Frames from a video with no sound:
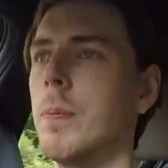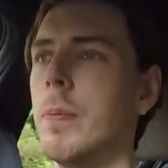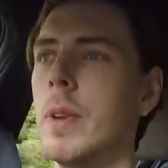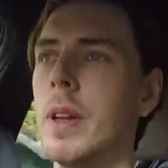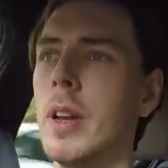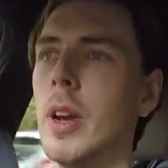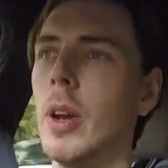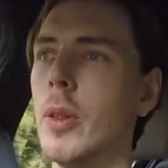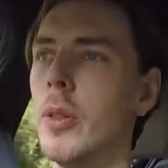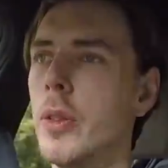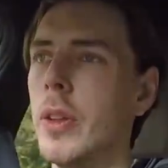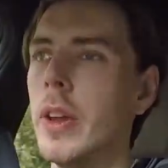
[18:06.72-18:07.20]

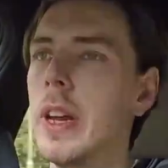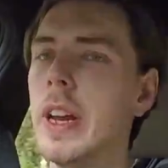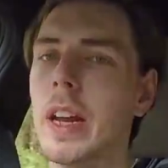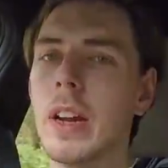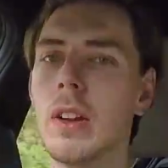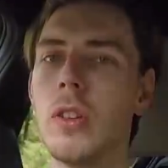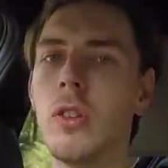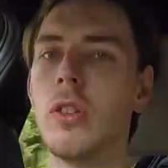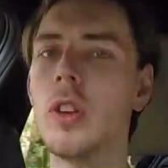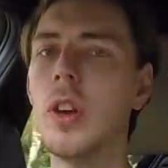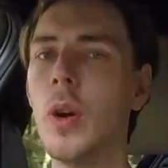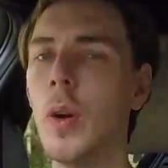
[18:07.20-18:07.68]
the
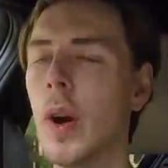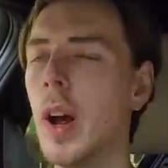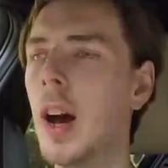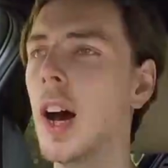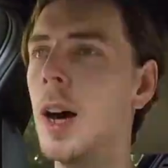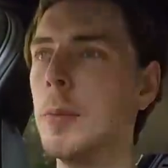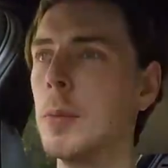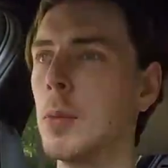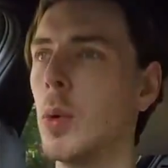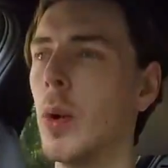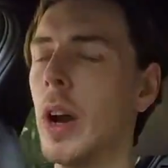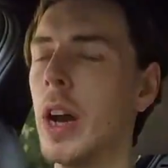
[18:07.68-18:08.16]
exterior
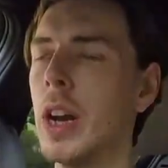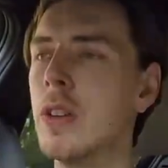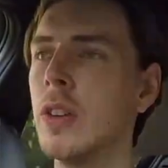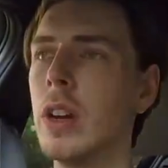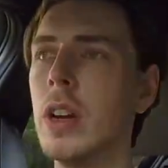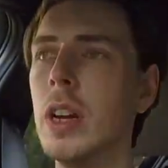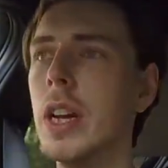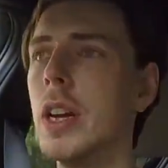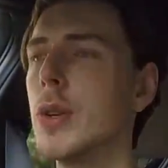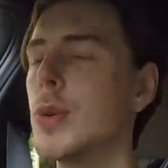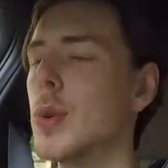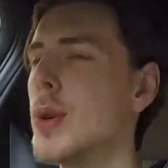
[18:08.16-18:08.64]
upgrades
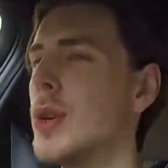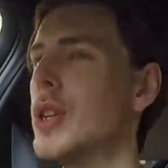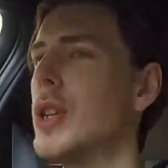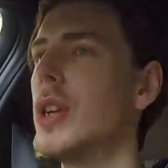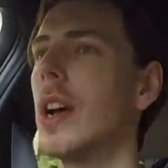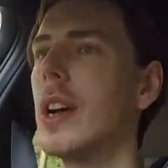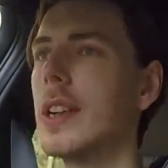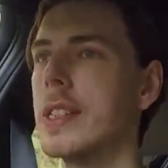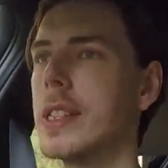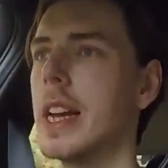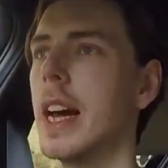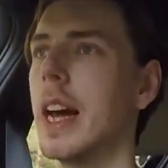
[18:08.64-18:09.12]
and literally
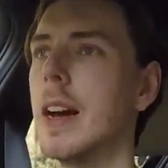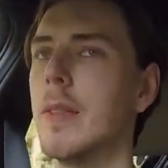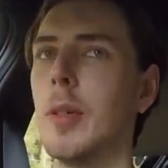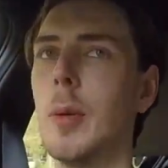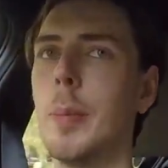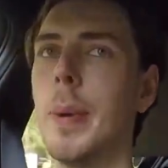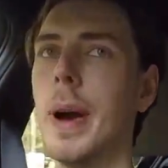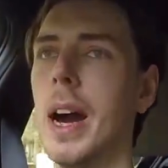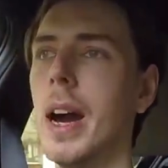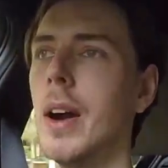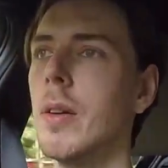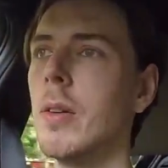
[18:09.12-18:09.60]
just have the
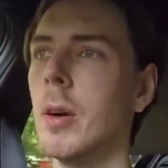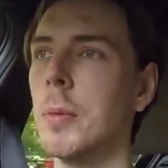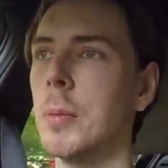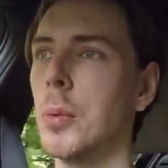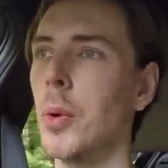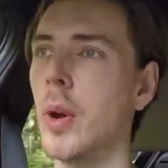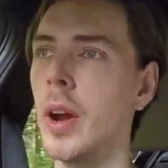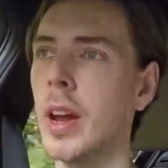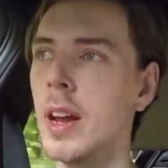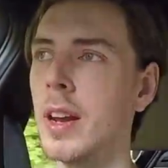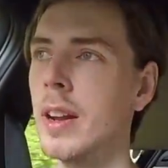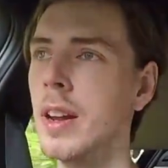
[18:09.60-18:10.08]
power
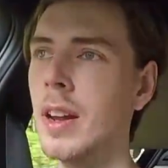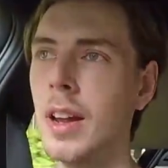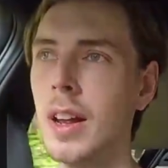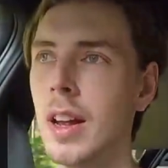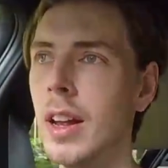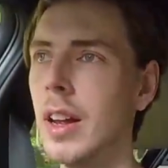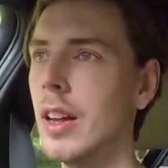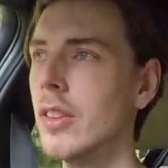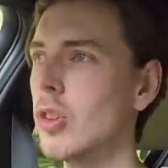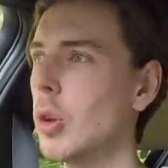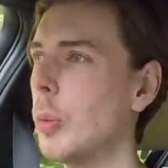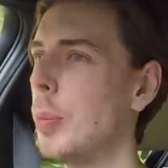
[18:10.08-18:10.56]
upgrade.
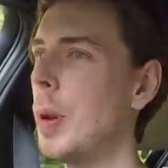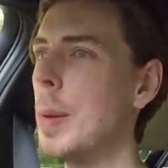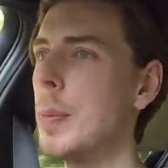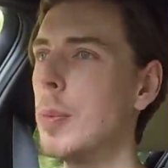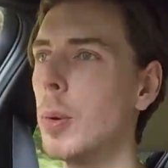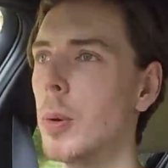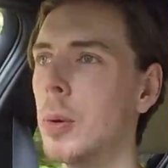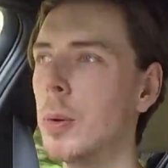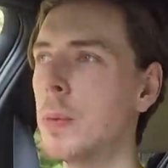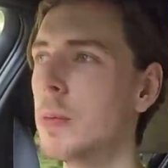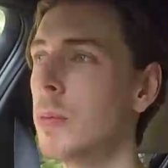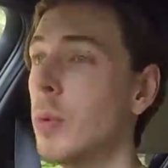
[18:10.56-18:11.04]
So
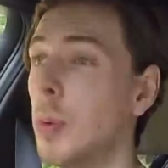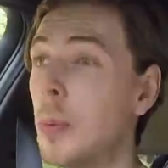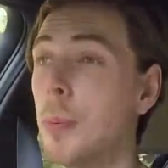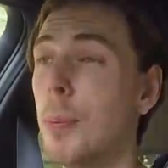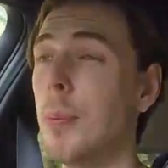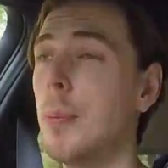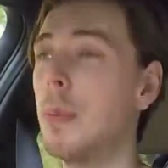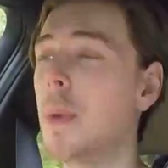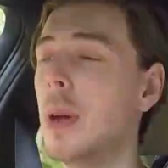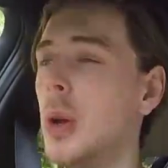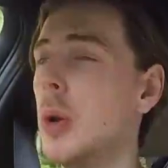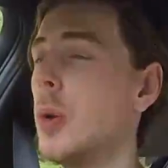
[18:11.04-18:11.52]
people
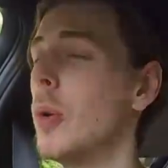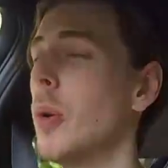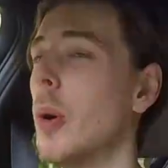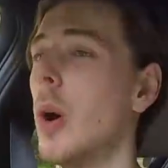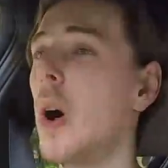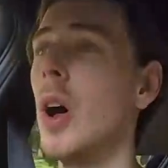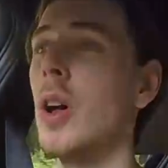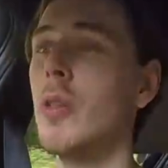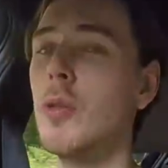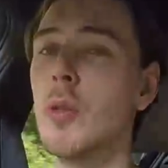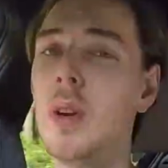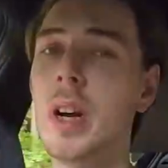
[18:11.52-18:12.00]
who
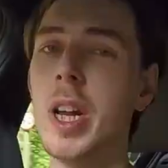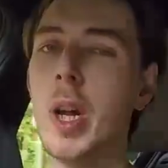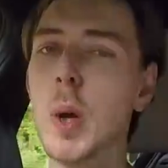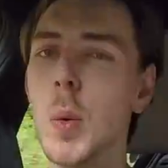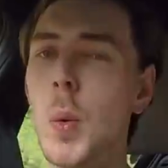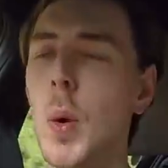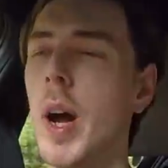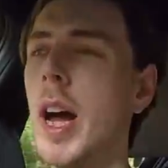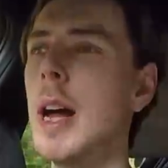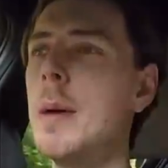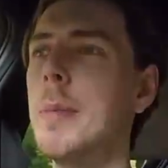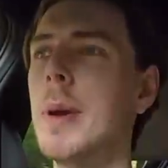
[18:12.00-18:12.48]
aren't really
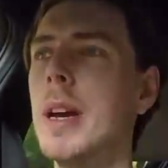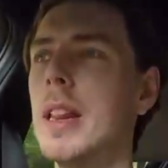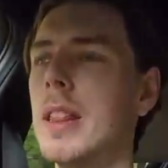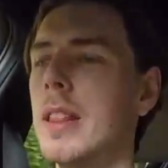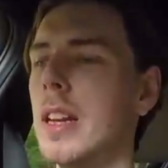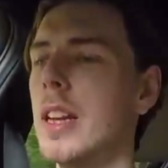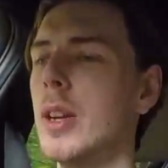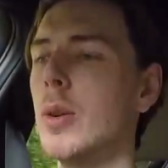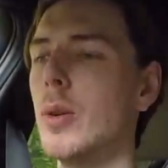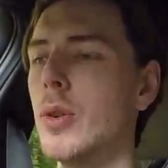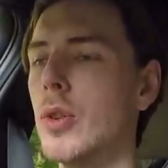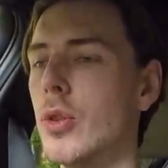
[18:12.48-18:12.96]
aware may
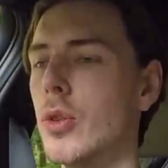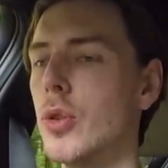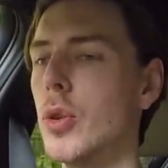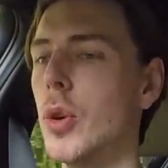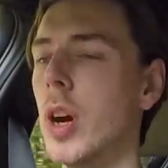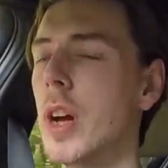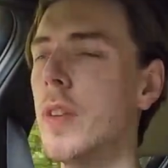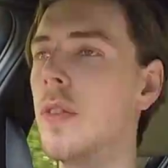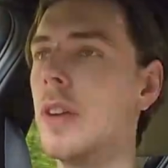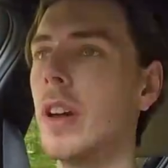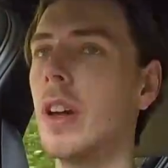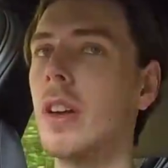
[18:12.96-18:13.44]
think you're just
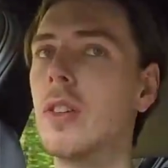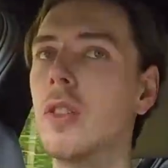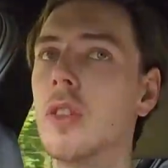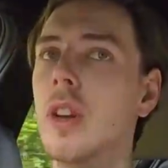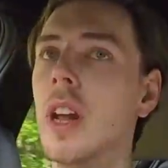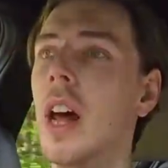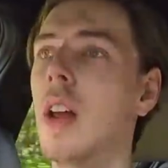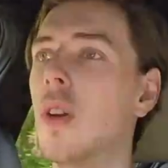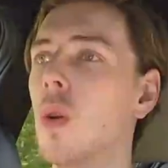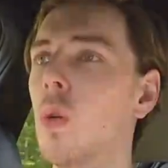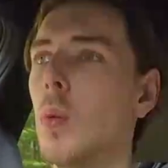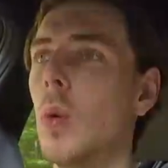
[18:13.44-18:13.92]
driving a
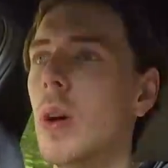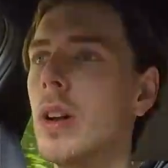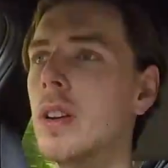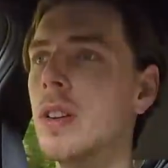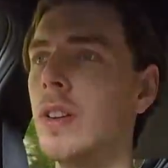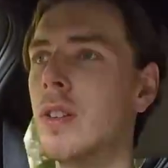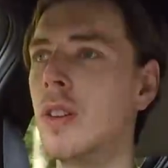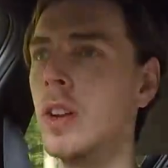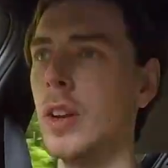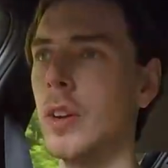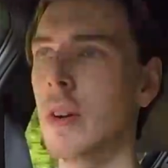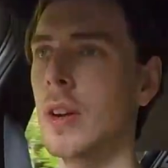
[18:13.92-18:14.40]
standard 1
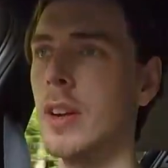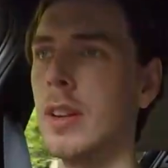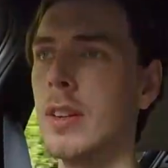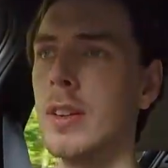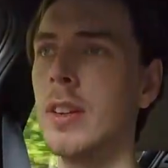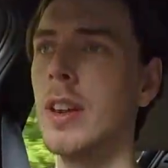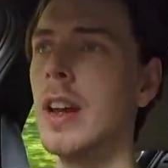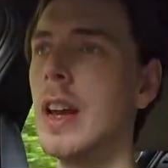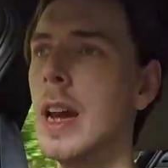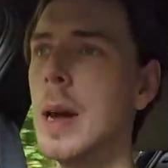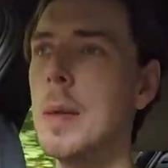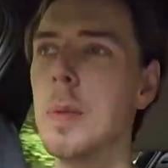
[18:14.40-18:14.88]
Series,
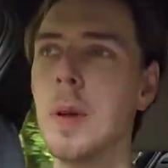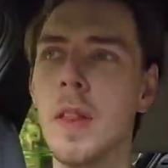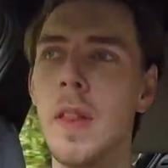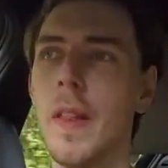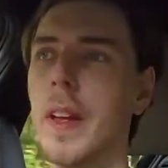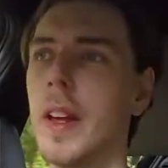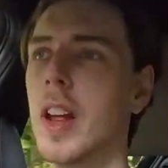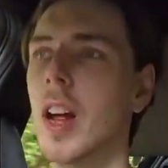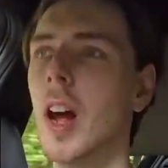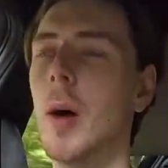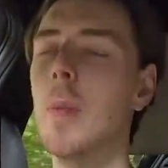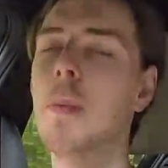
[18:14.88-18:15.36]
but then
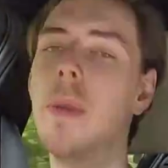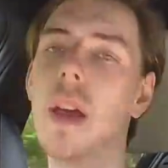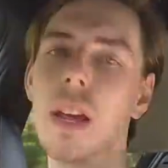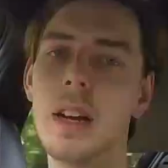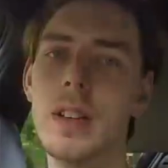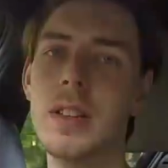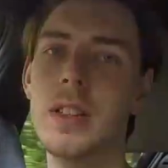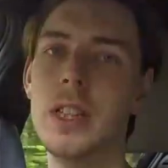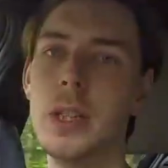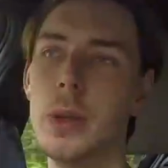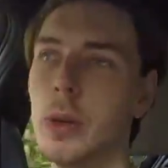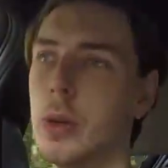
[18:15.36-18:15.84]
they come
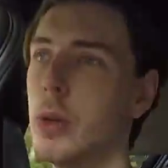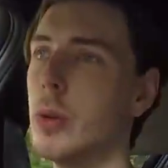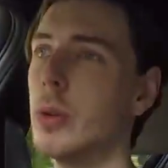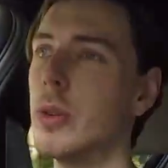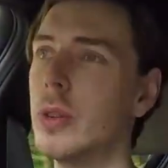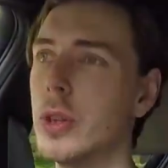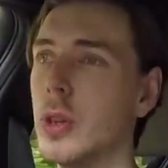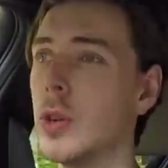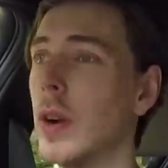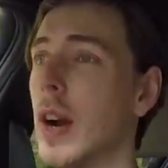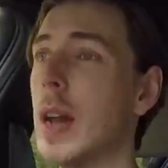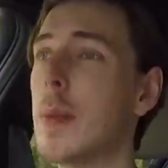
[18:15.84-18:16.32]
next to you and
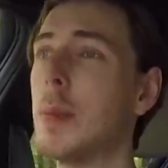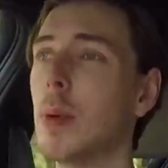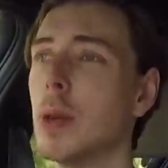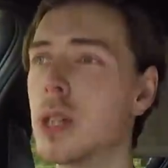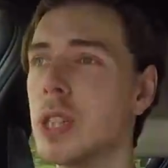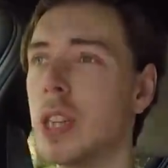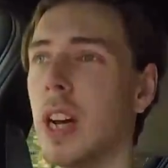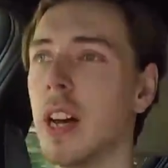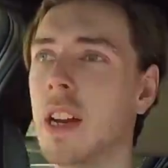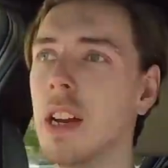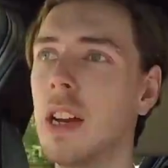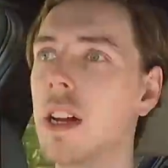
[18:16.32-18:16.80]
you're able
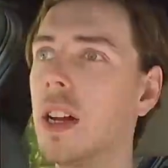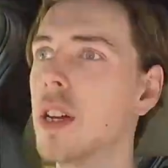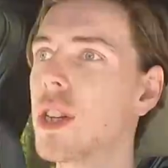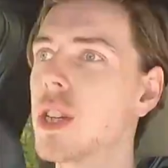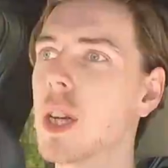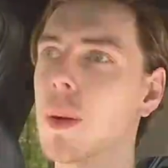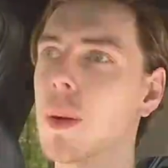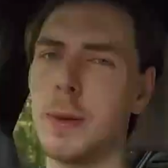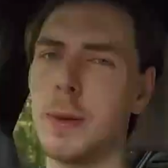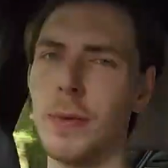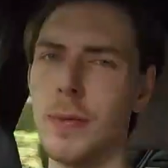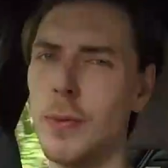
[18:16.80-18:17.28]
to unleash
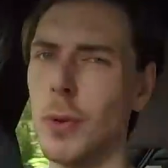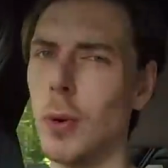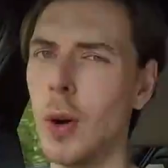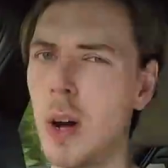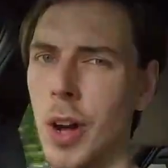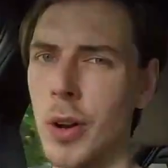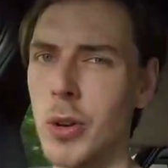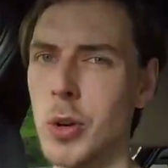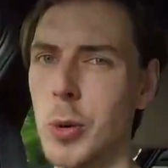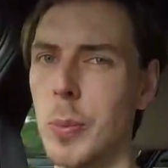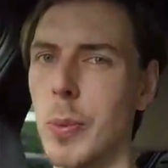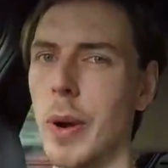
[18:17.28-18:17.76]

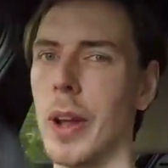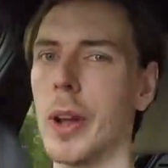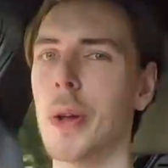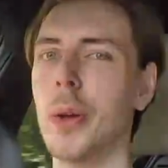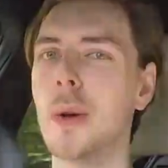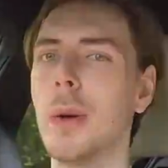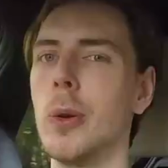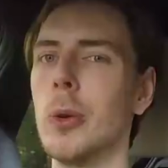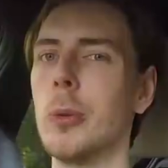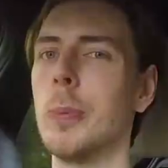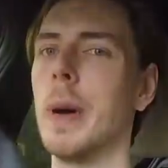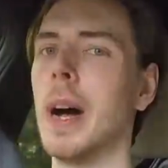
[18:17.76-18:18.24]
400 brake
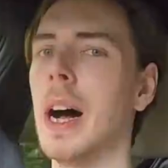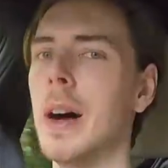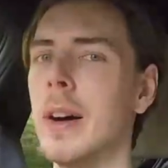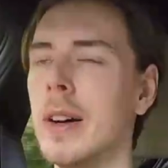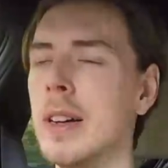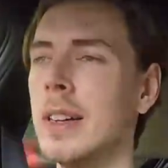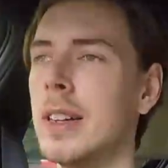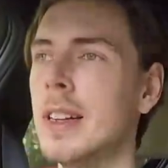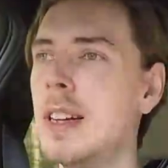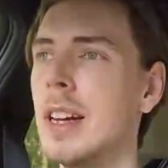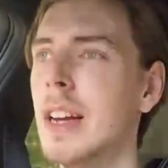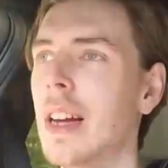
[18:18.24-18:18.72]

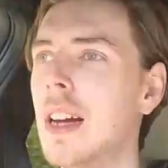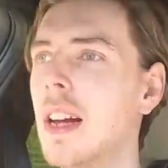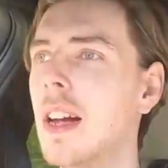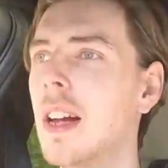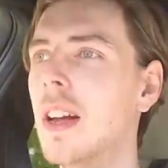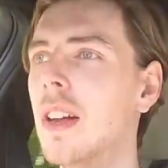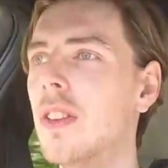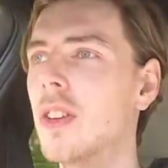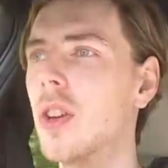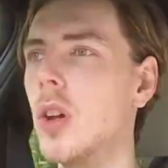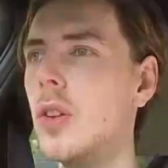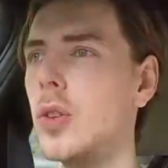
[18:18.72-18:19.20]
horsepower.
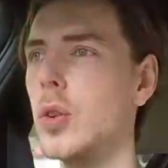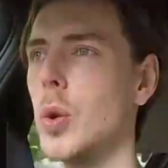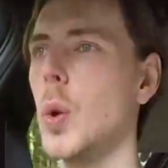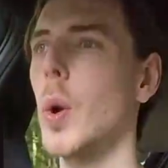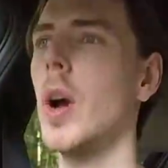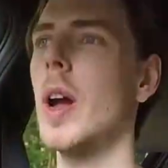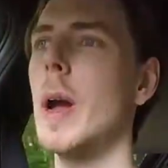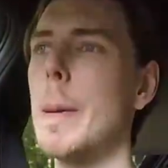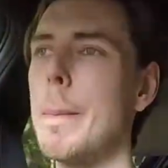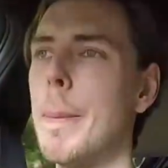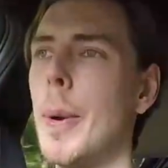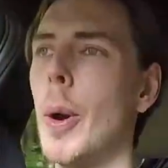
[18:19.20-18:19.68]
So it's
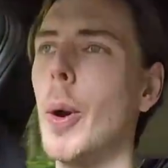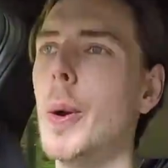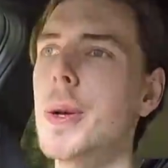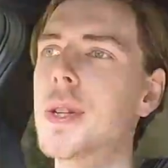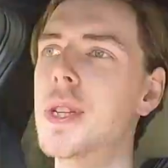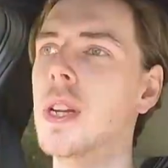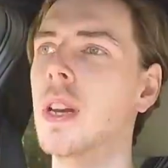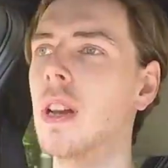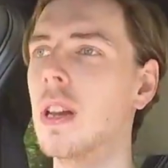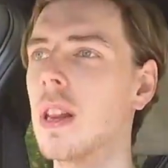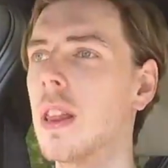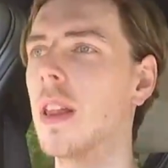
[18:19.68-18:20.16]
quite a
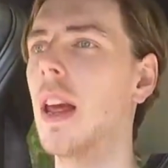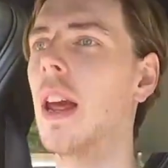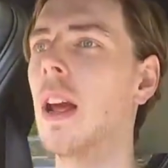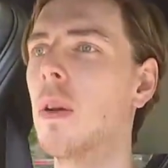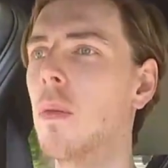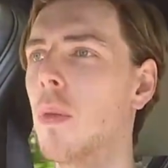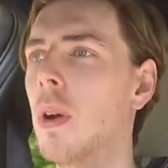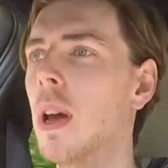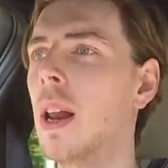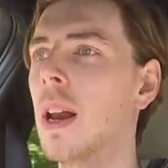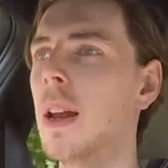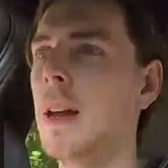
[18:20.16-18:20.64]
potent
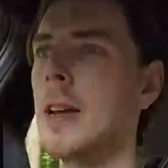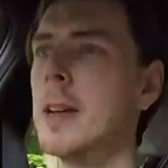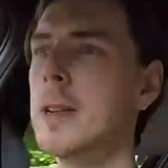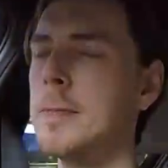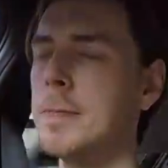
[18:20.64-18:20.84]
thing, really.